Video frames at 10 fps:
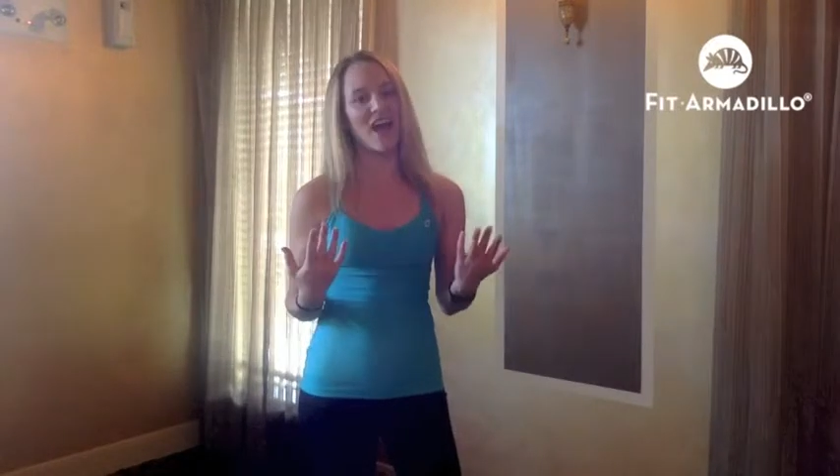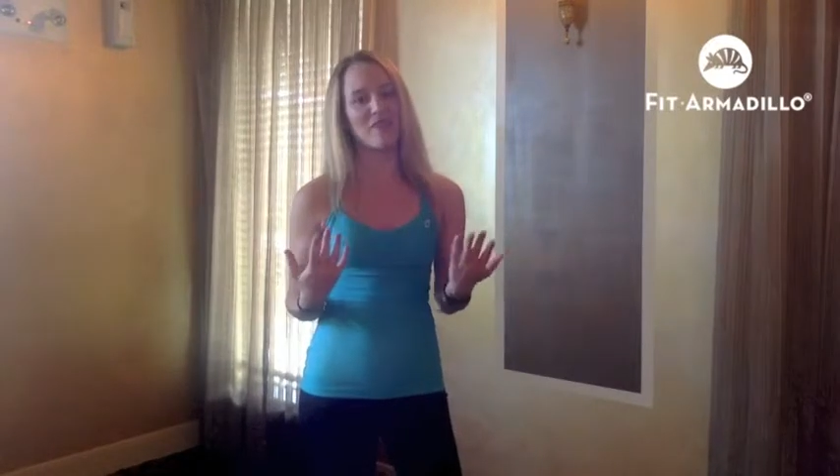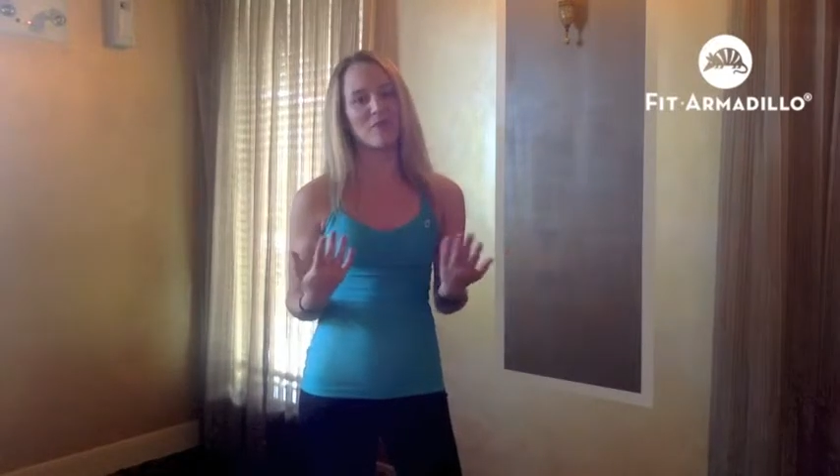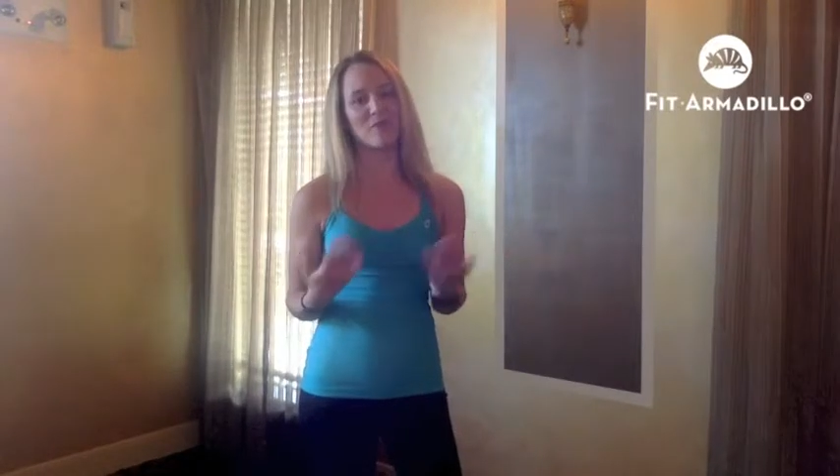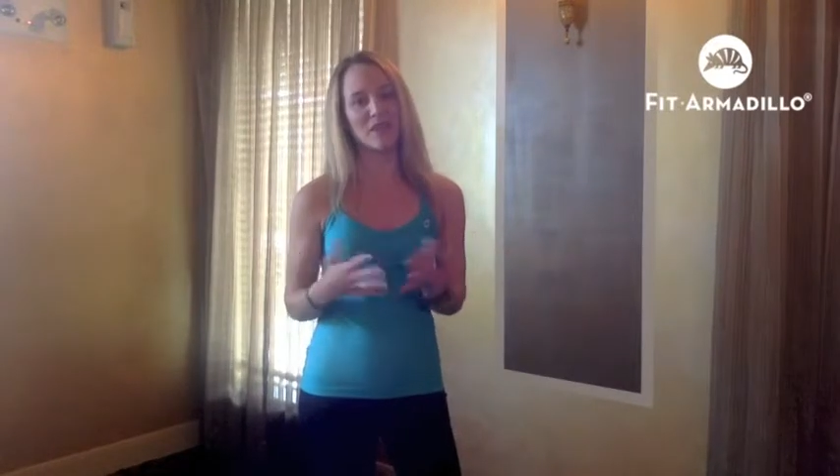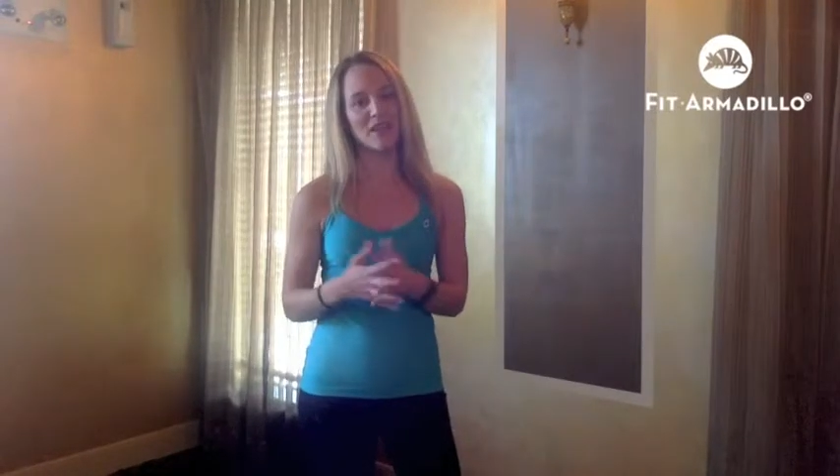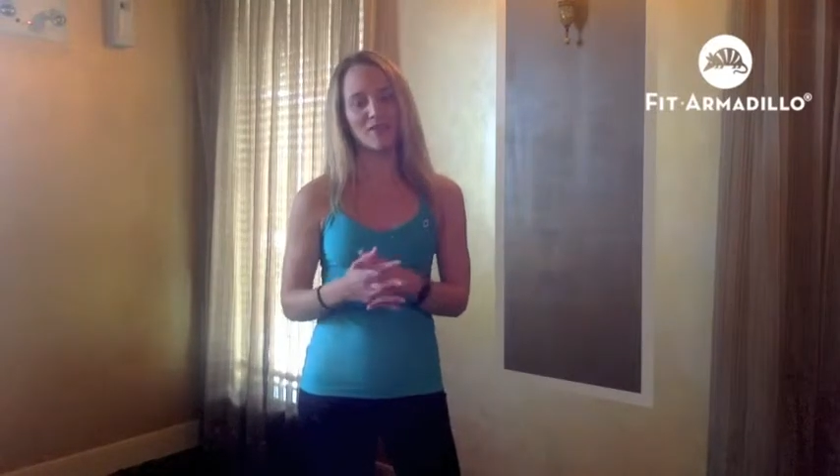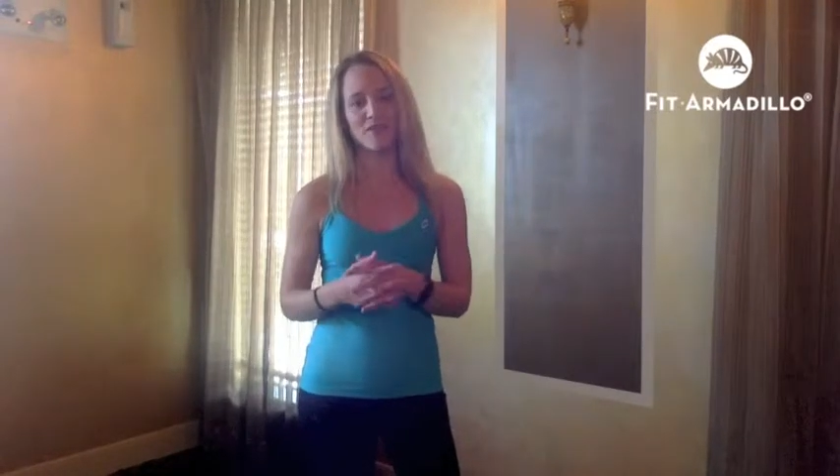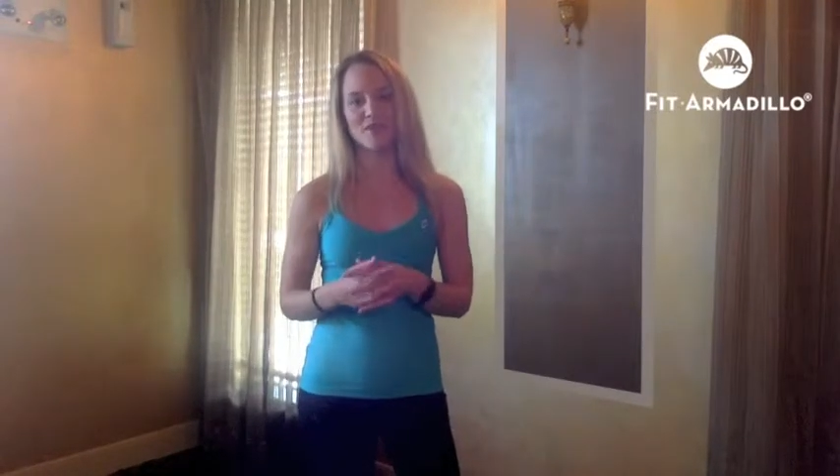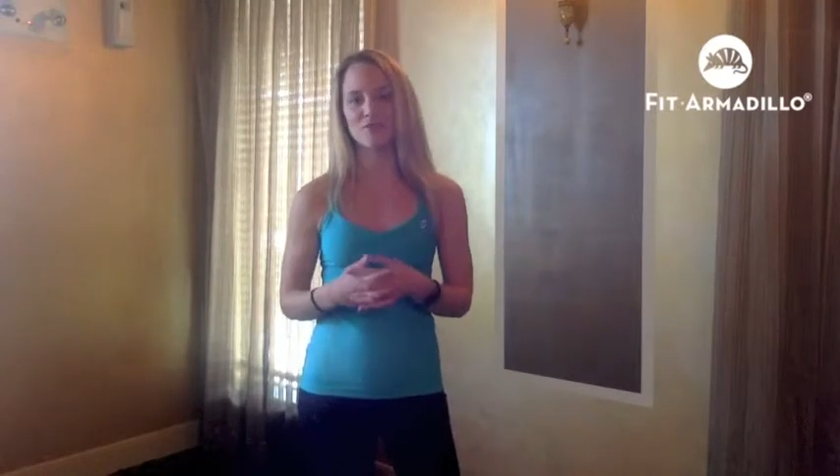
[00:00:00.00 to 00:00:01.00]
I've been working in
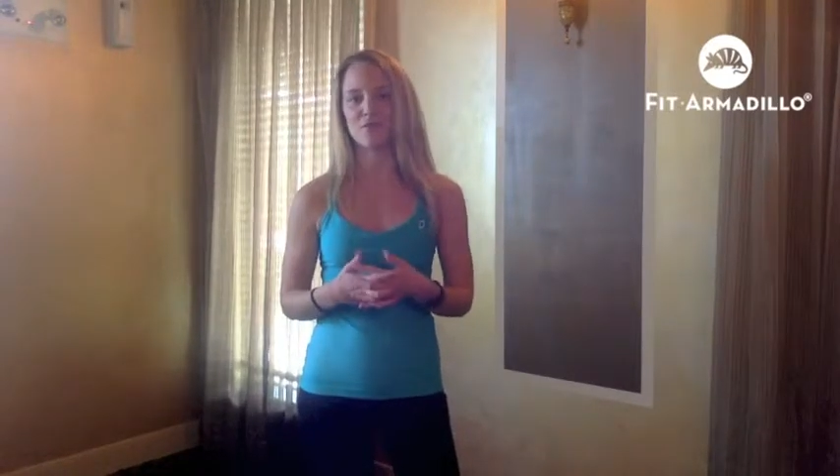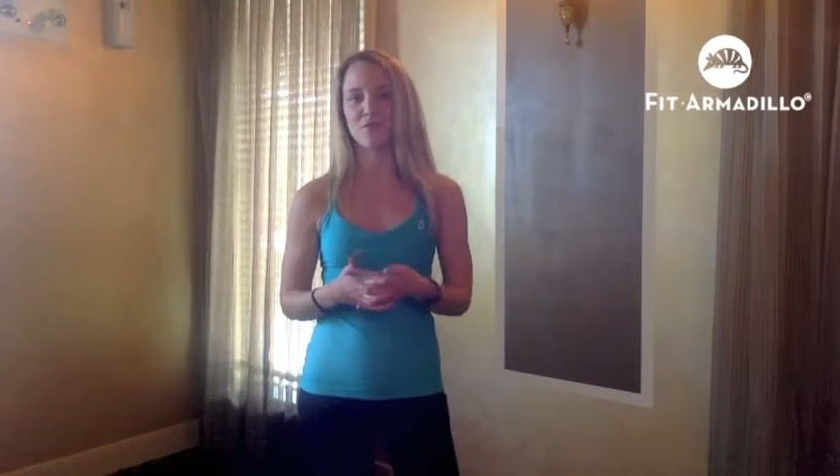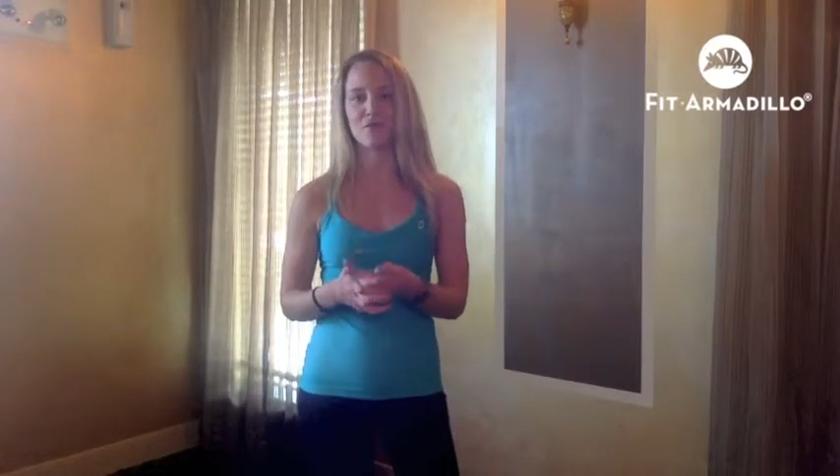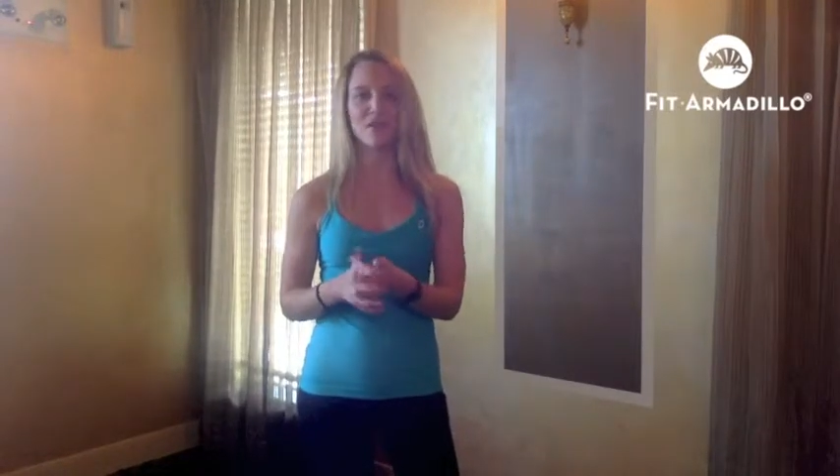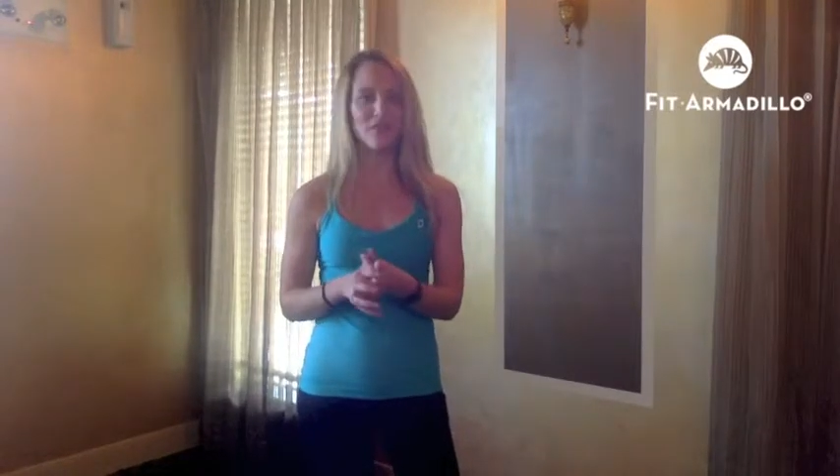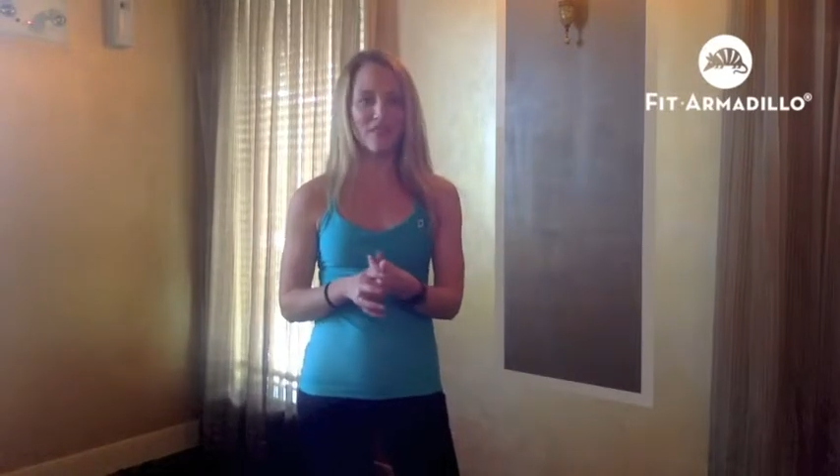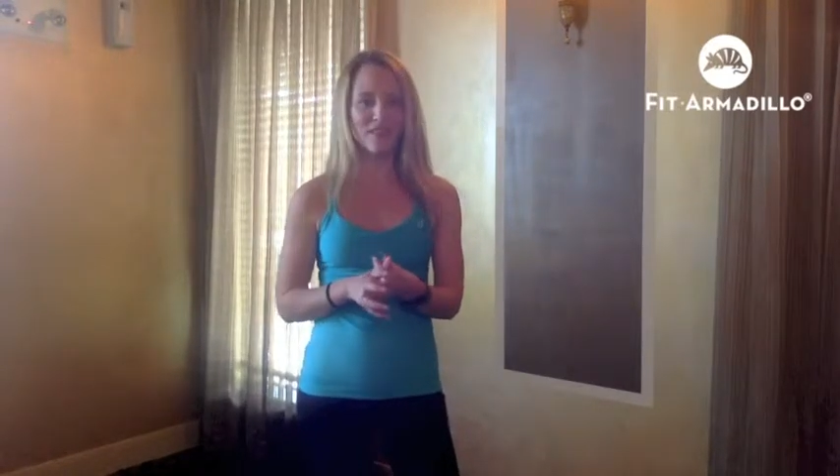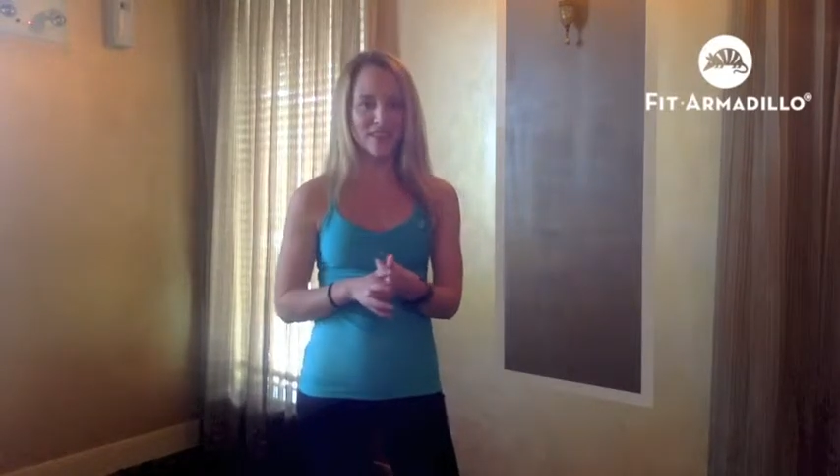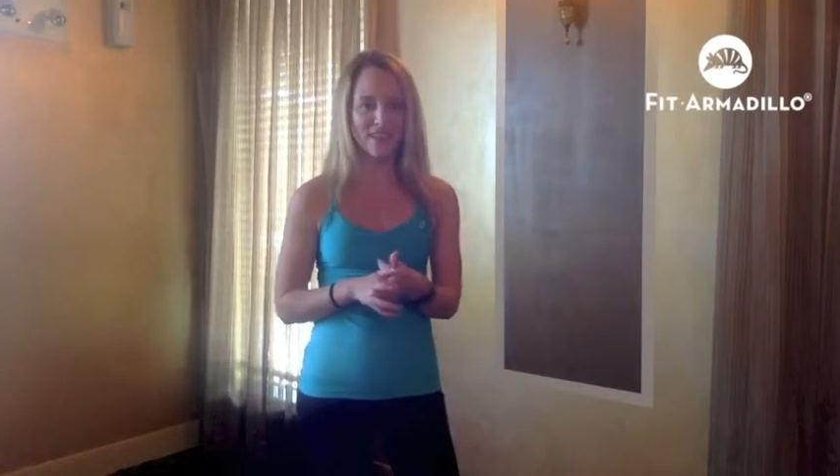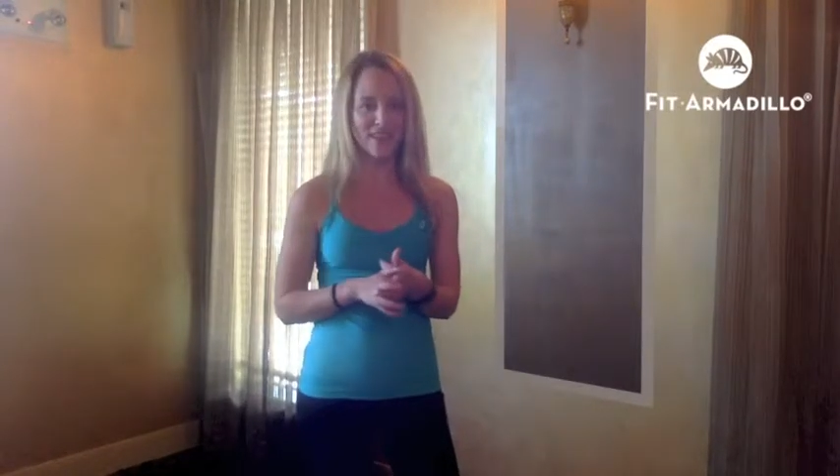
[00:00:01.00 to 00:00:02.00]
fitness for nearly
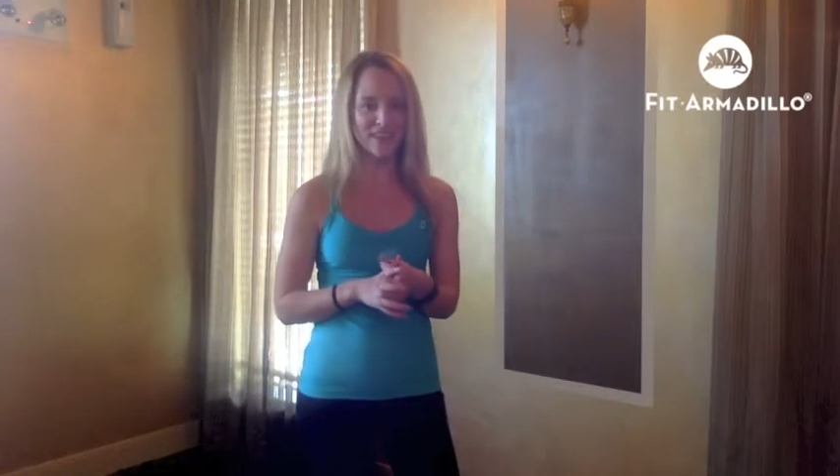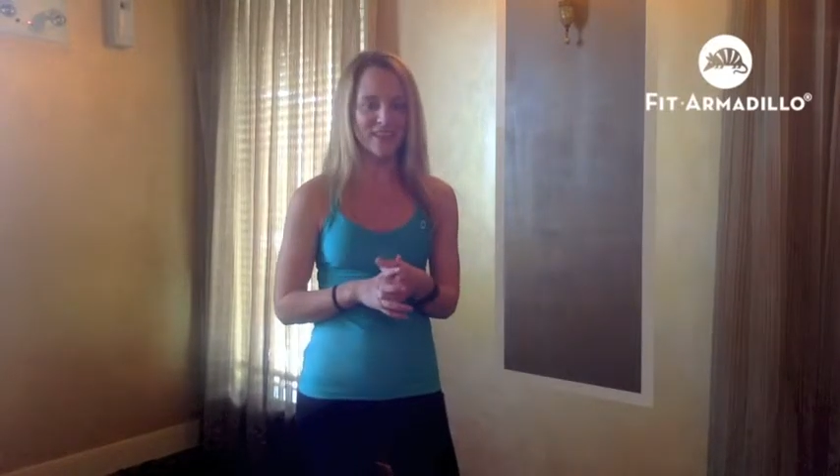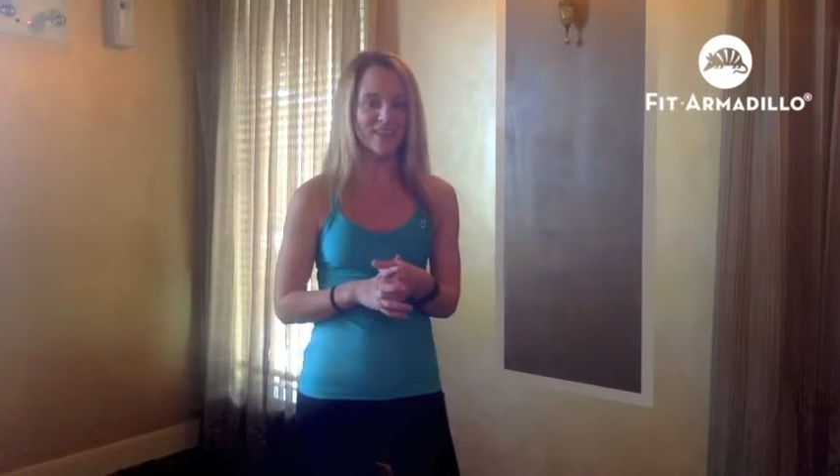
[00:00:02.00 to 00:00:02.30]
a decade.